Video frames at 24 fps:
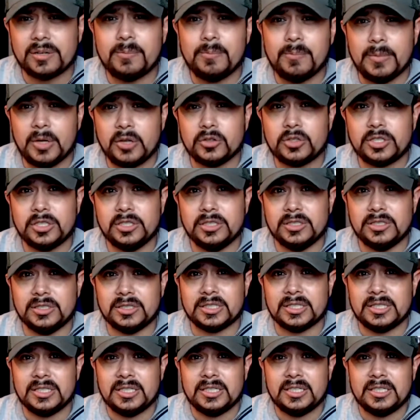
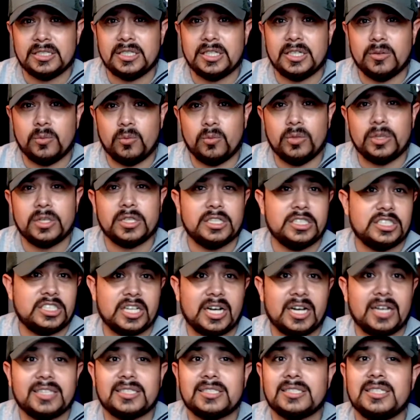motions it will
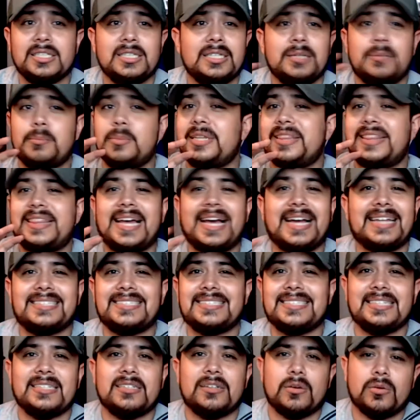adjust, but that's
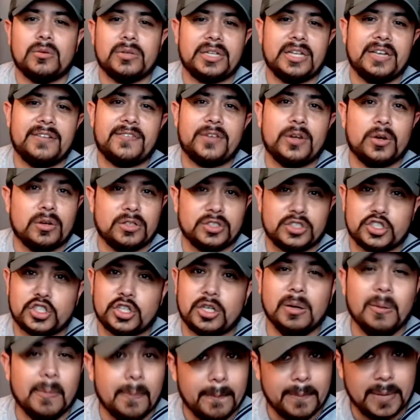it, only if you're in
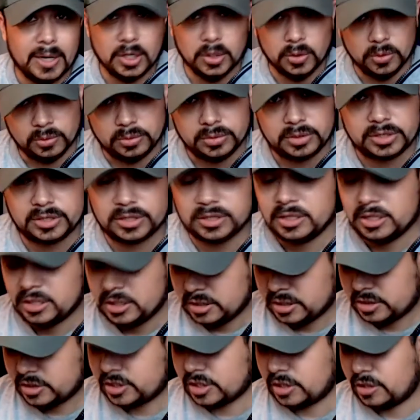certain modes.
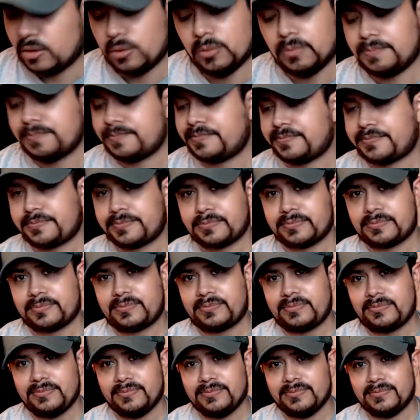So
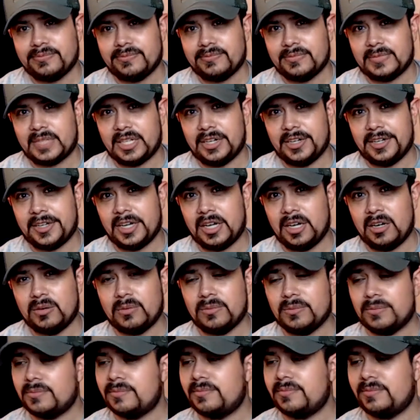there you go.
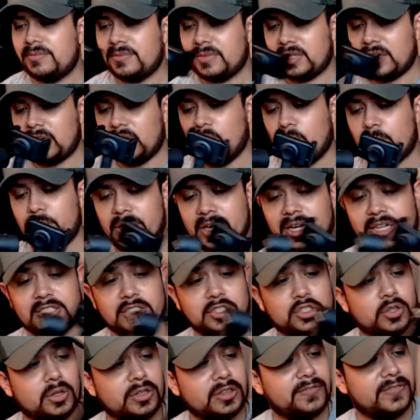I hope you guys
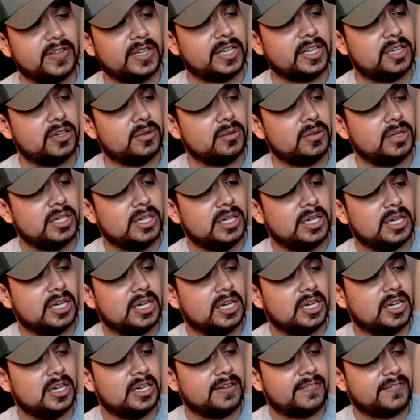enjoyed the video.
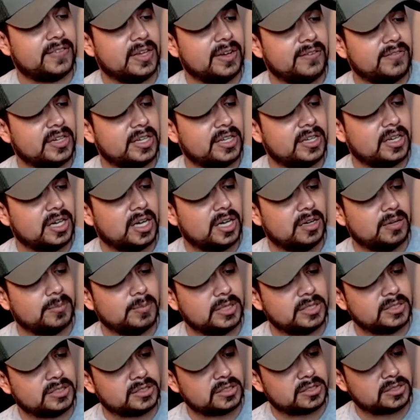If you have any
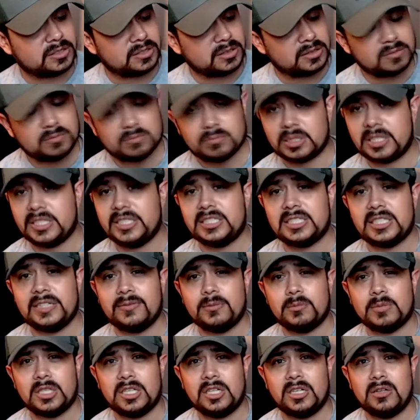comments, please leave
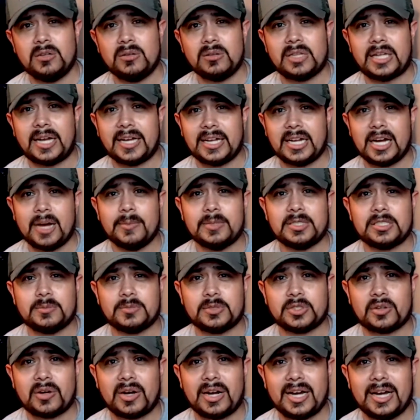them below. Like, comment,
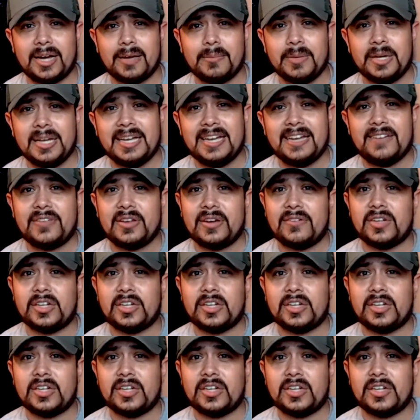subscribe. If you have any